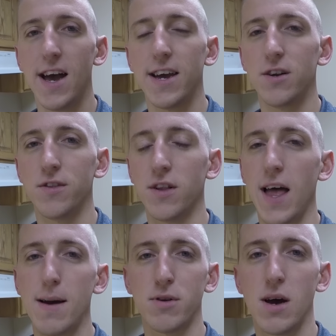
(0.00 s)
at night
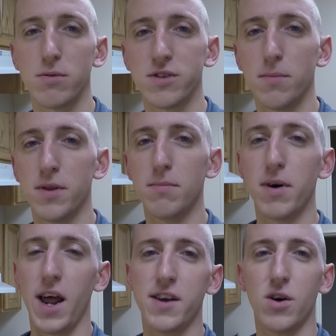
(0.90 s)
on the laptop or something,